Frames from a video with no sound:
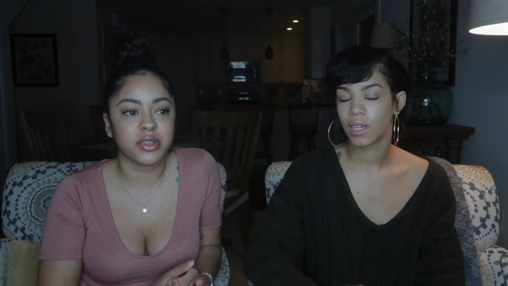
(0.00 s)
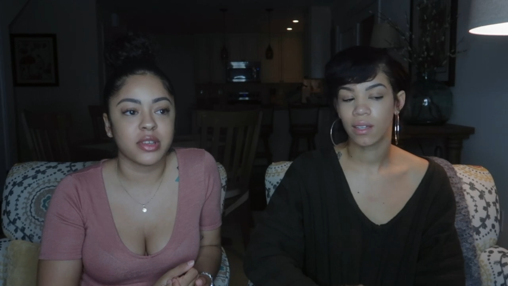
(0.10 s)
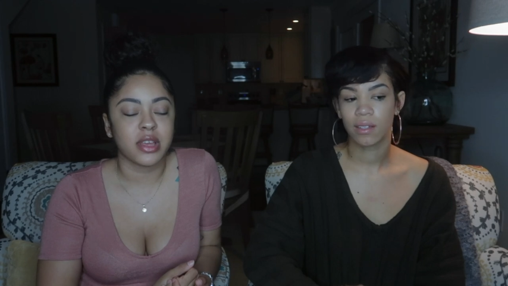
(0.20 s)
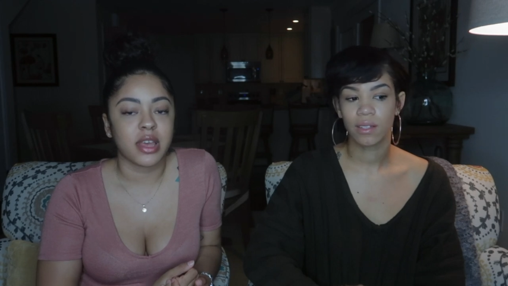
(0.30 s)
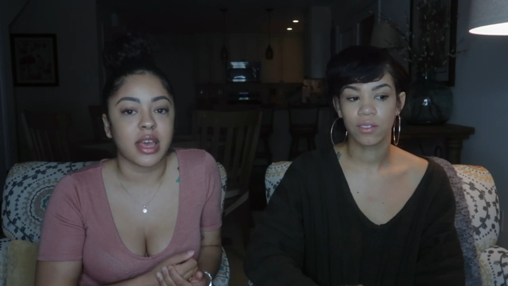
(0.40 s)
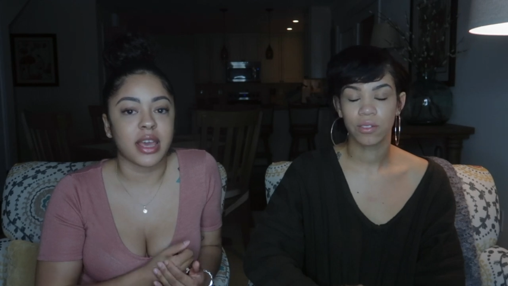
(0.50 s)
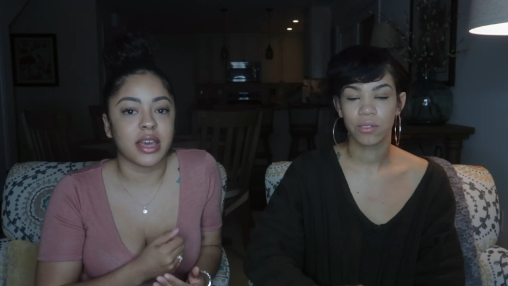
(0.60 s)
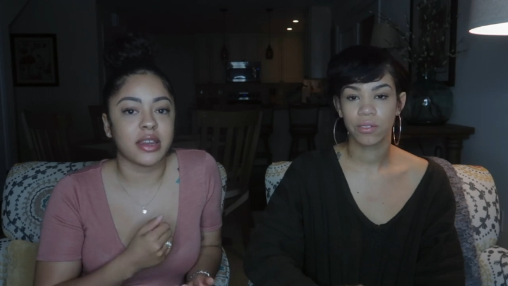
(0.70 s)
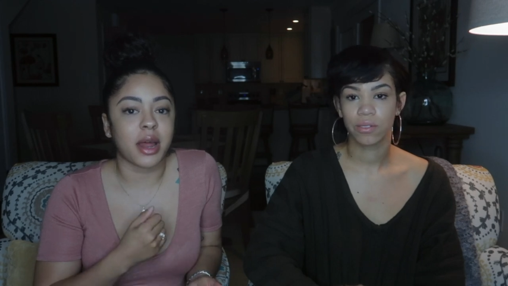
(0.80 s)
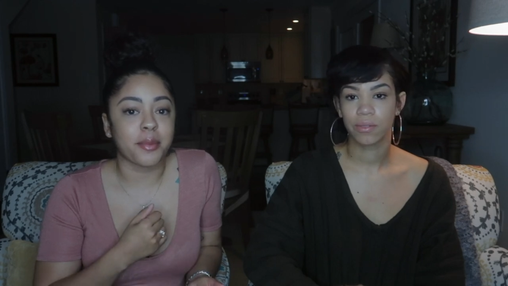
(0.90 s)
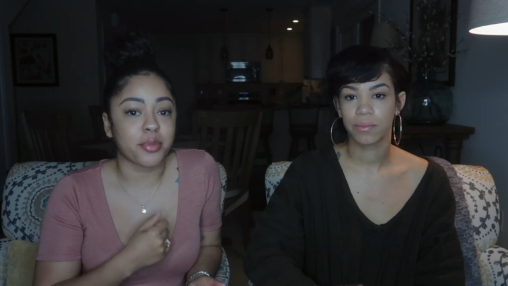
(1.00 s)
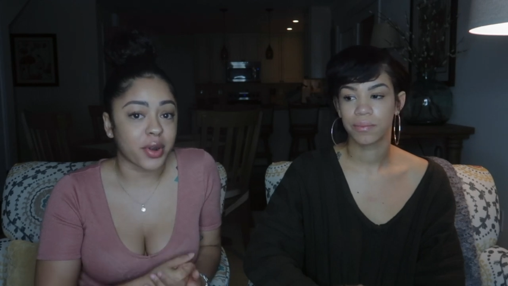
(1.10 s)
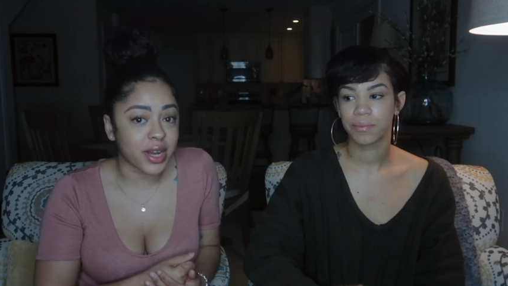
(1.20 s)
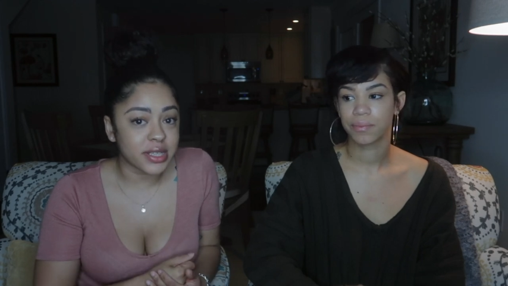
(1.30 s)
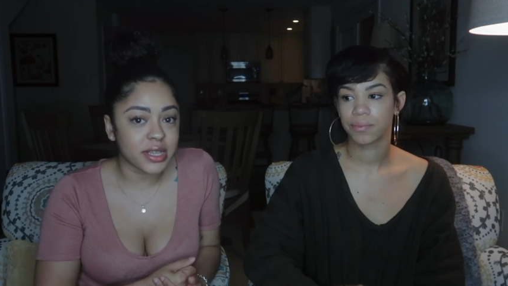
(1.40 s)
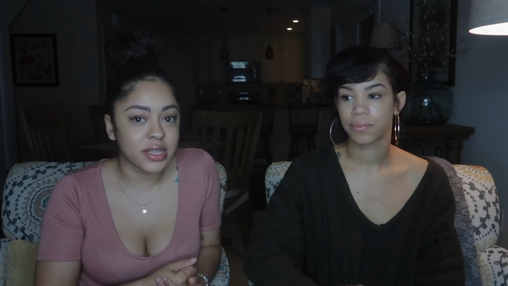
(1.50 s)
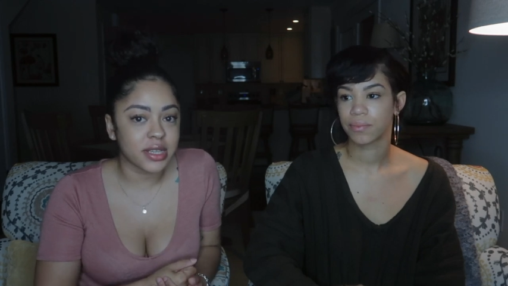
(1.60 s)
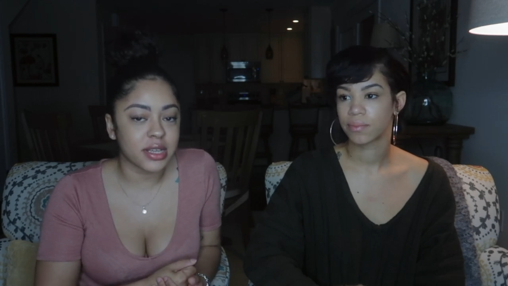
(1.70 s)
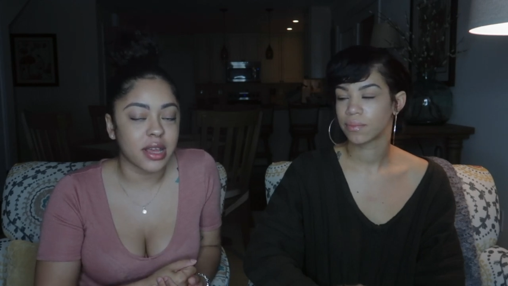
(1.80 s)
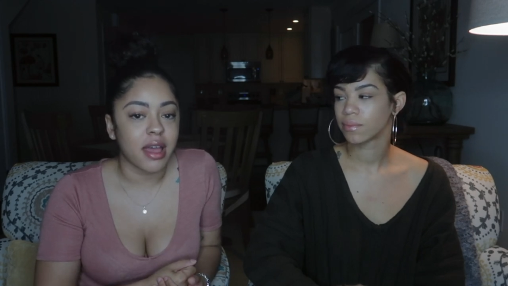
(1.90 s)
Speaker 1: Yeah, that's true. And I branded
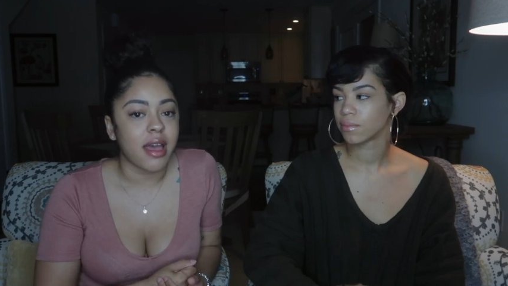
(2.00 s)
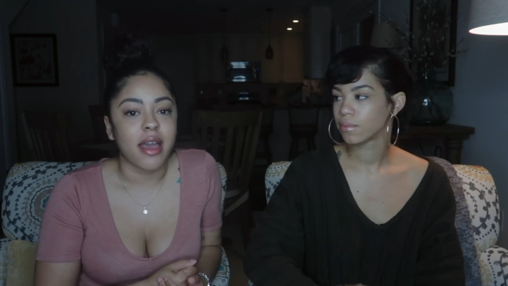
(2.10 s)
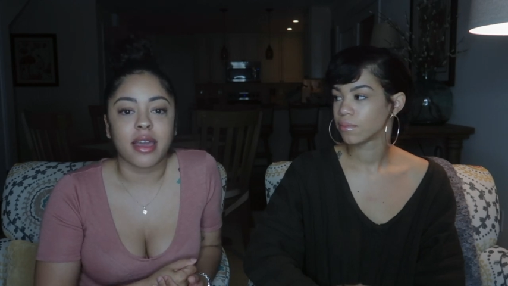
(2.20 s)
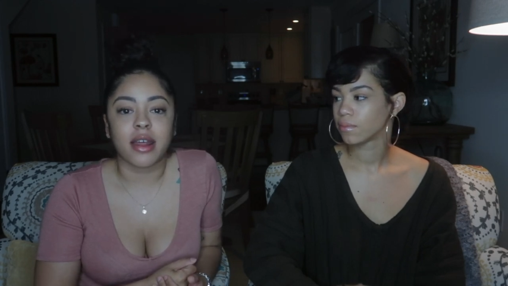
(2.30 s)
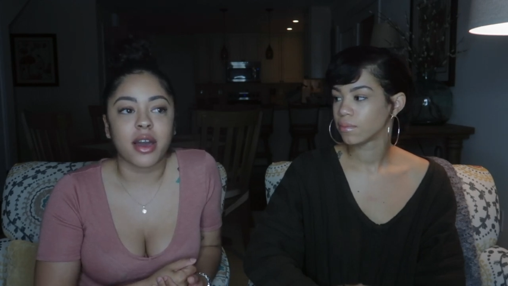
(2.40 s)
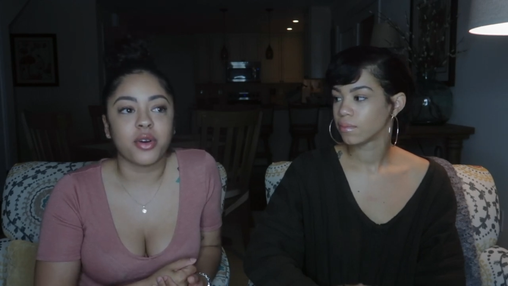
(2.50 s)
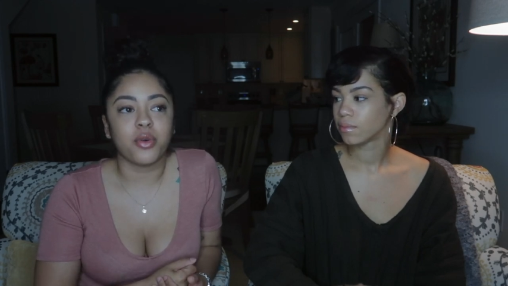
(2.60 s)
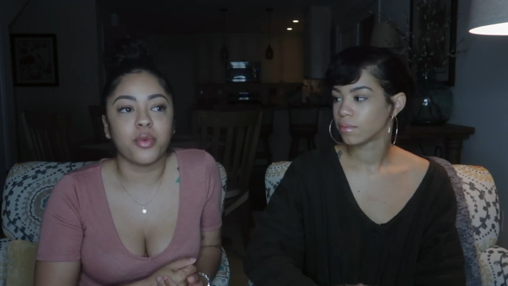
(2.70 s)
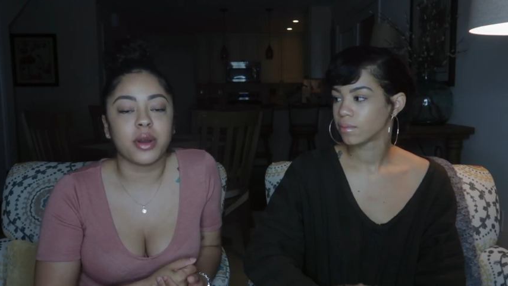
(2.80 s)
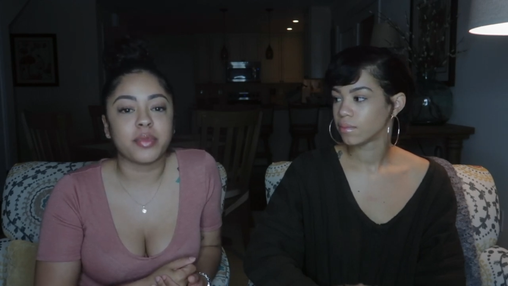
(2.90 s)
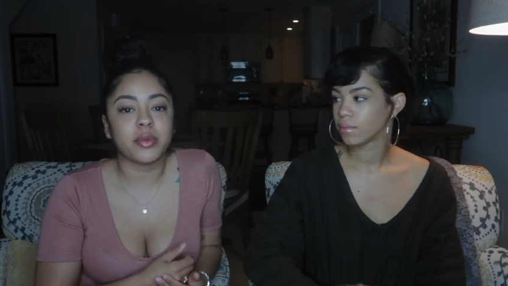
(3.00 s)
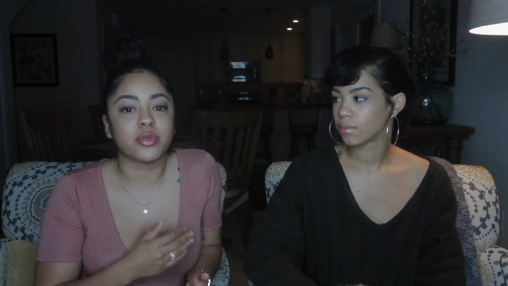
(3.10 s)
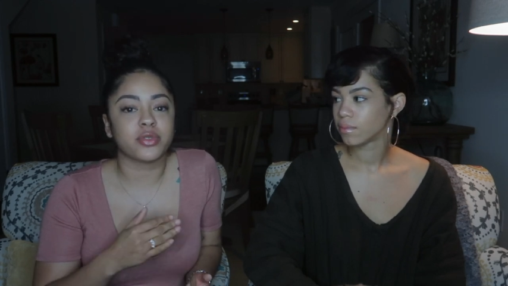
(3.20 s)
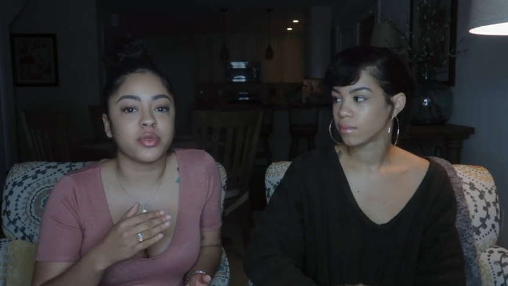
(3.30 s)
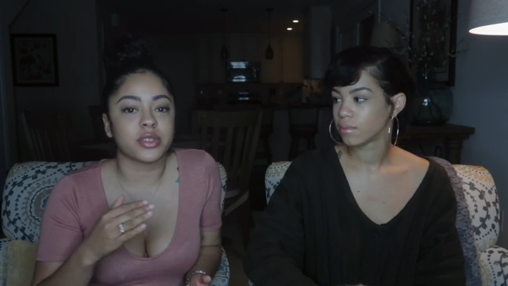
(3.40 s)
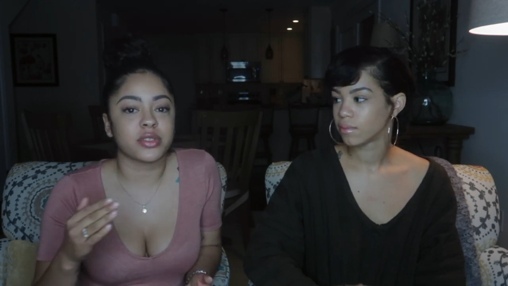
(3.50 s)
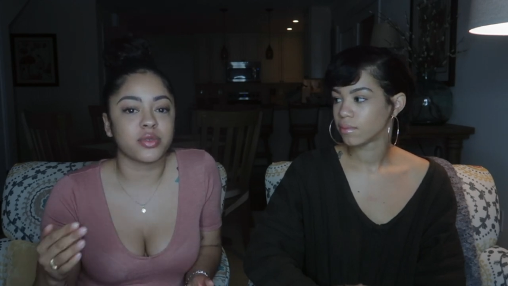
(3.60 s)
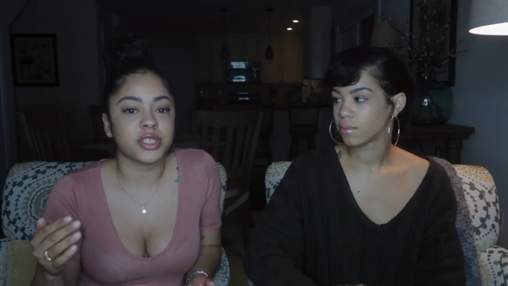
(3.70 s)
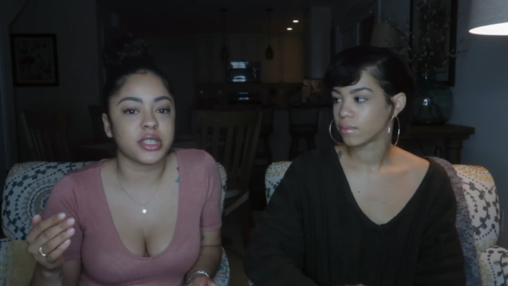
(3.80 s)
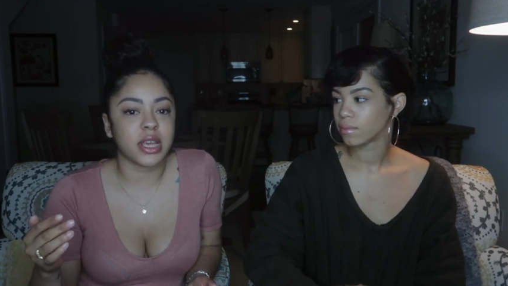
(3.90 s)
it, and I don't want people to
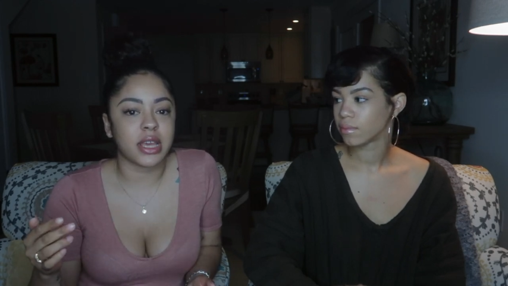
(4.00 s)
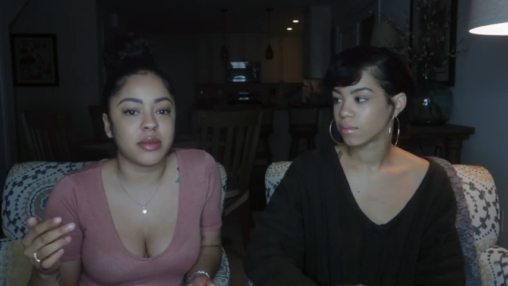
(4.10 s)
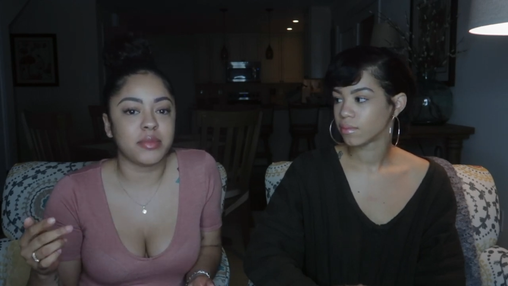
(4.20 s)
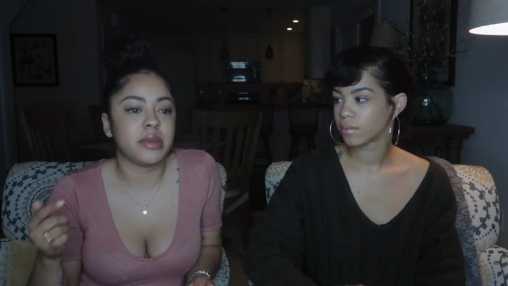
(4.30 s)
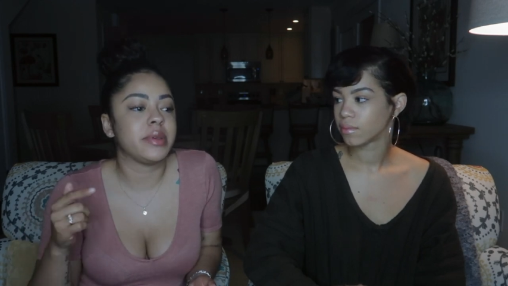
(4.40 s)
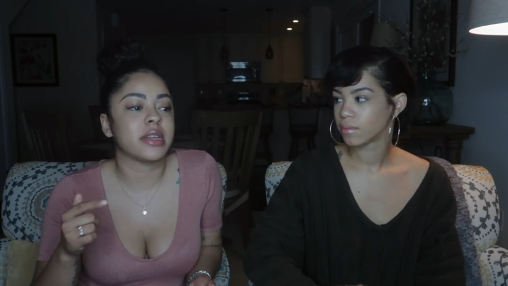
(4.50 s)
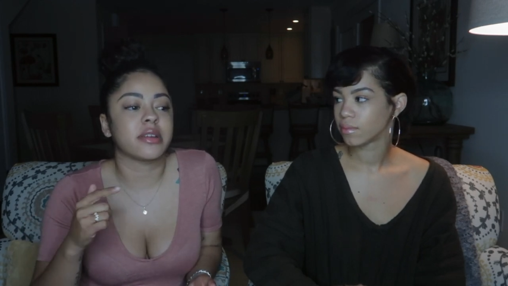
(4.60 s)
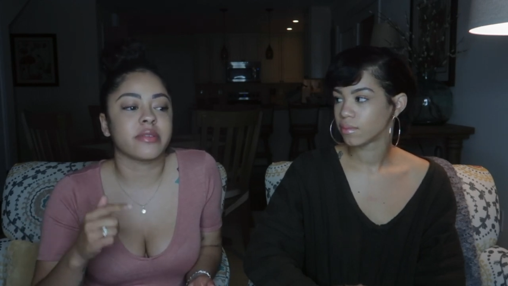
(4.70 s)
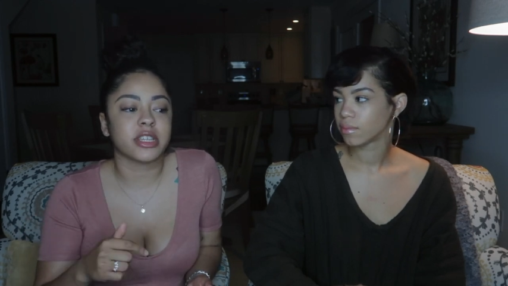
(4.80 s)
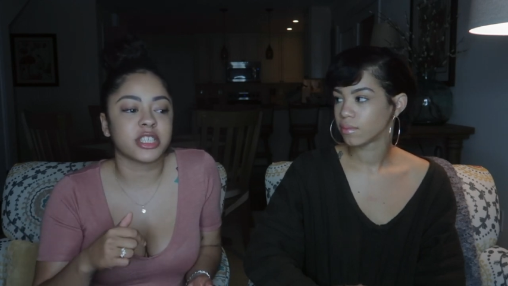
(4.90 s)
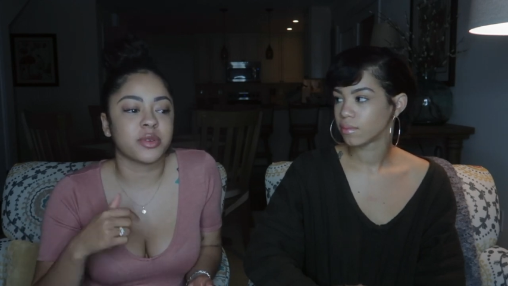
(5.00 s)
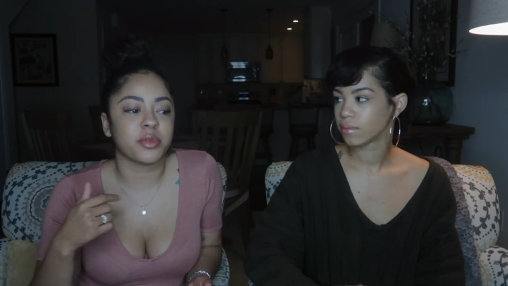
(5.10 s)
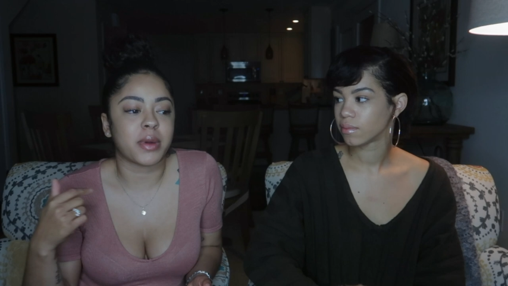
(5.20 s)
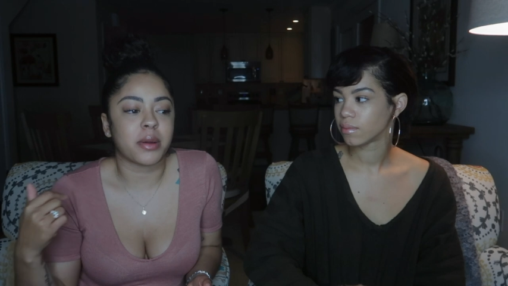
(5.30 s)
associate me being in a relationship with